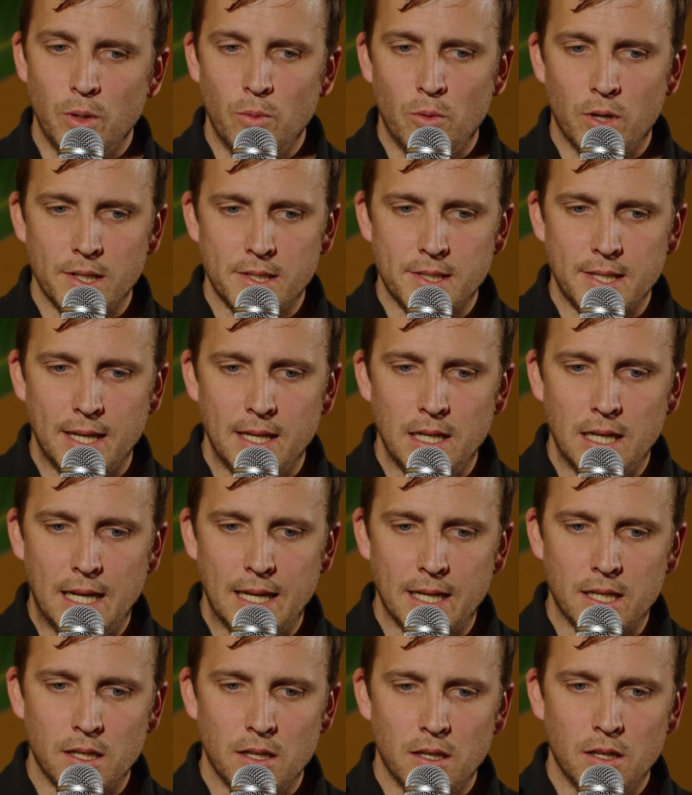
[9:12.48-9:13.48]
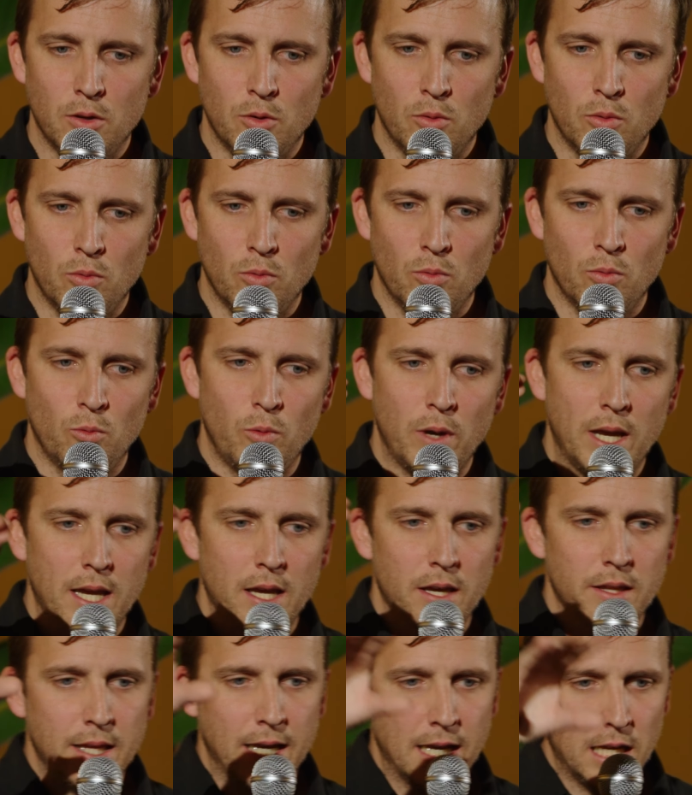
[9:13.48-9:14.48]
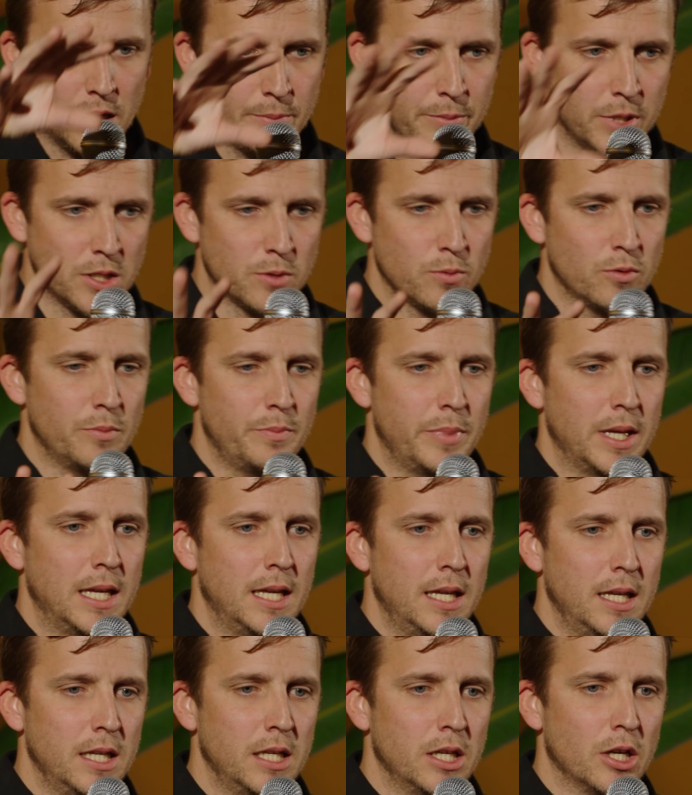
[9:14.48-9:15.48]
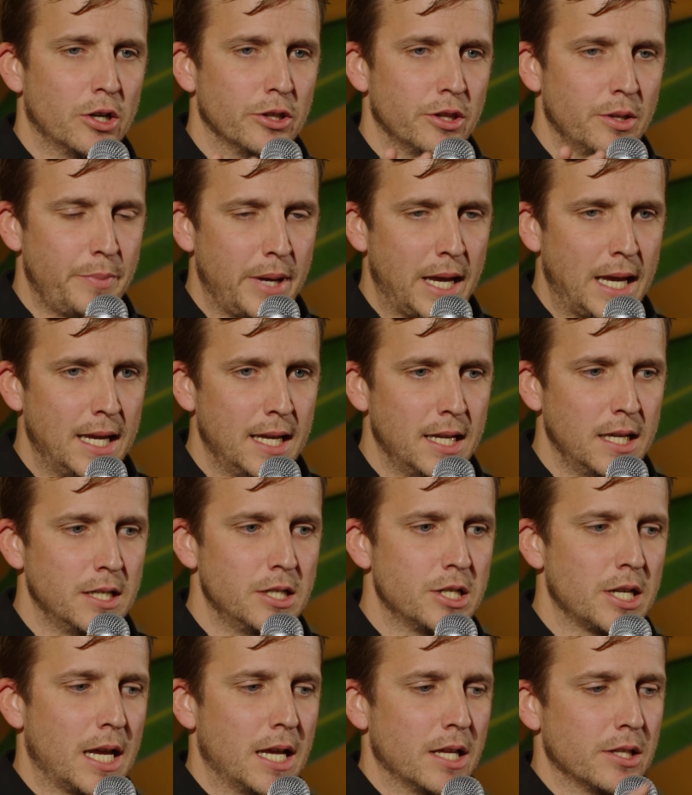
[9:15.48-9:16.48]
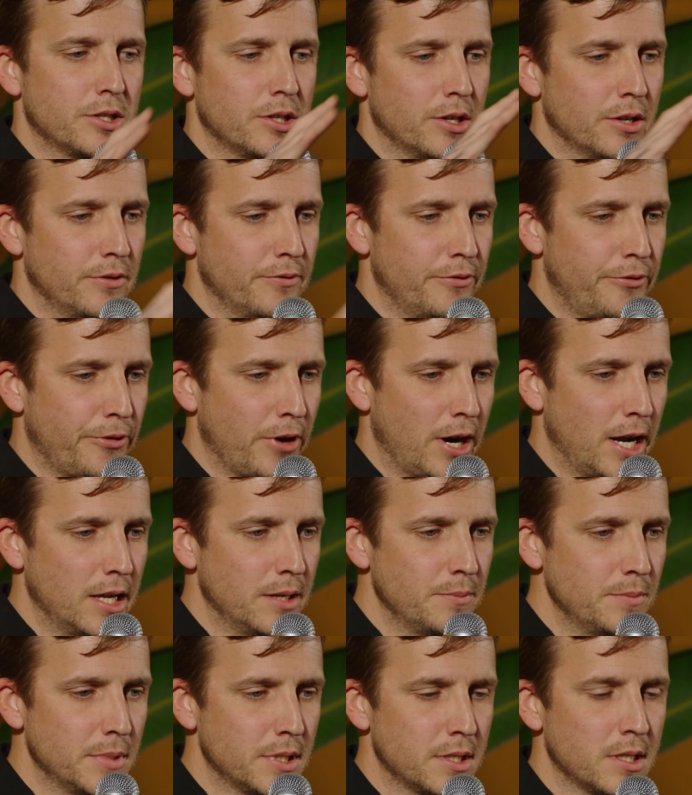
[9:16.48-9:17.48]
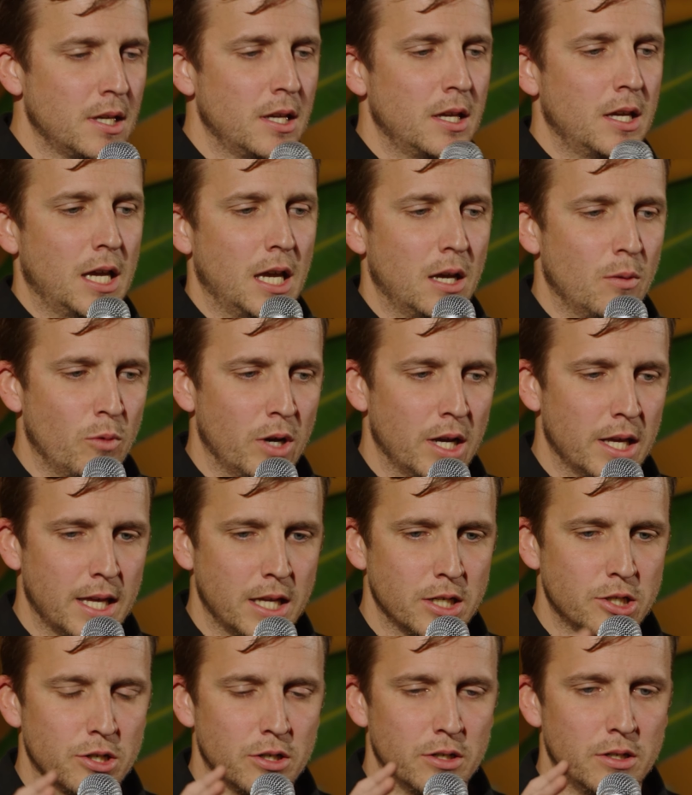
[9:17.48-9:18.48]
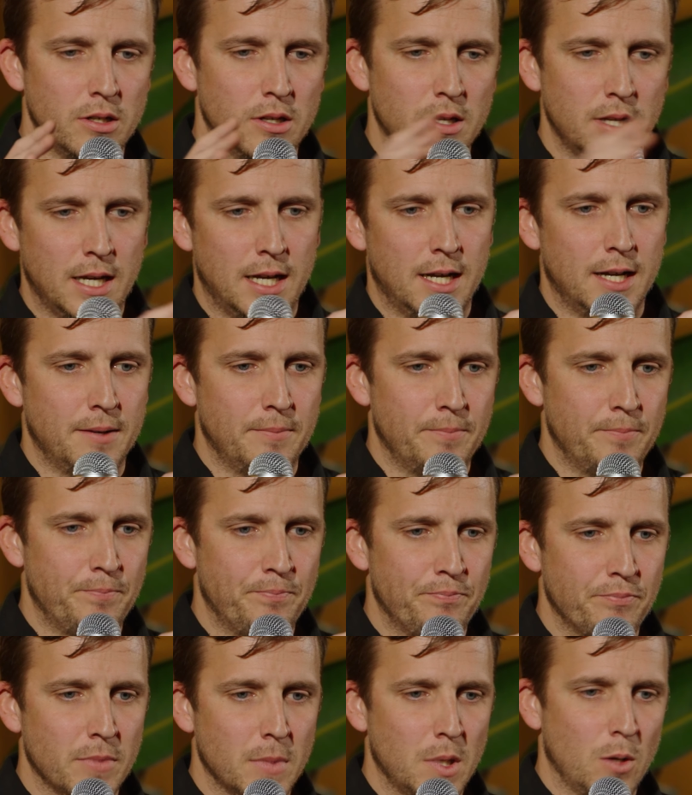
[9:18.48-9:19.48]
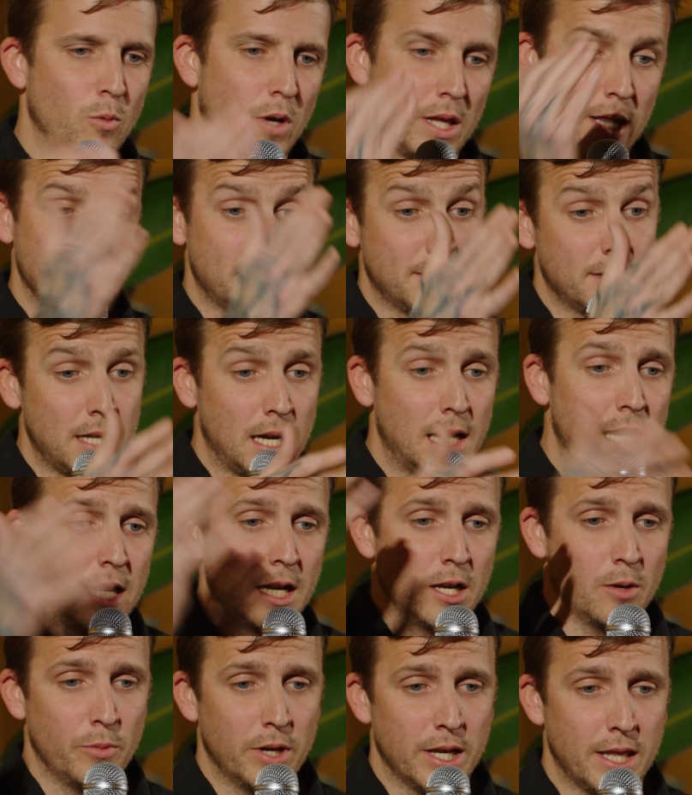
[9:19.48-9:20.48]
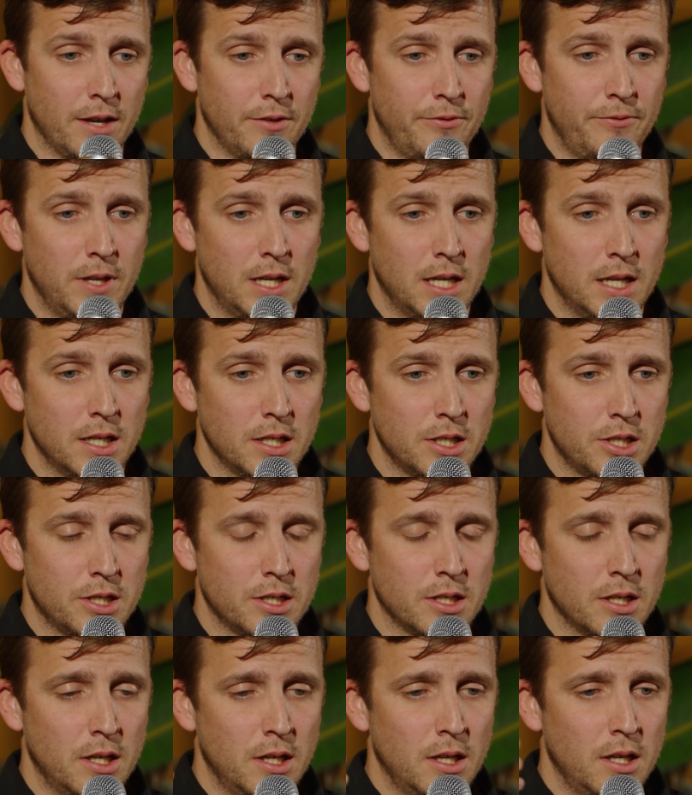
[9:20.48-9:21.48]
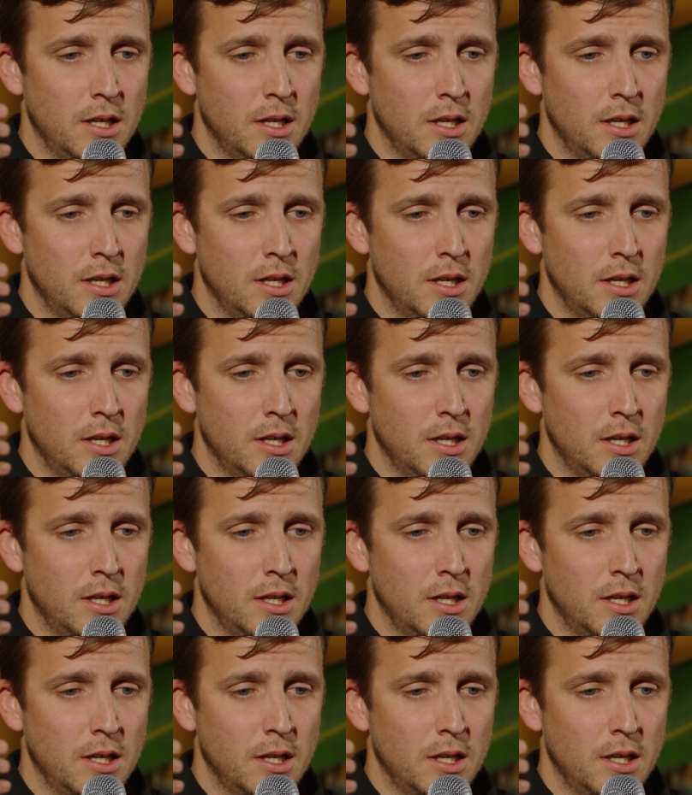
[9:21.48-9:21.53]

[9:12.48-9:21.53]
we want to say like where the elements would be on the page at certain frames, and where they should, where they start and where they finish.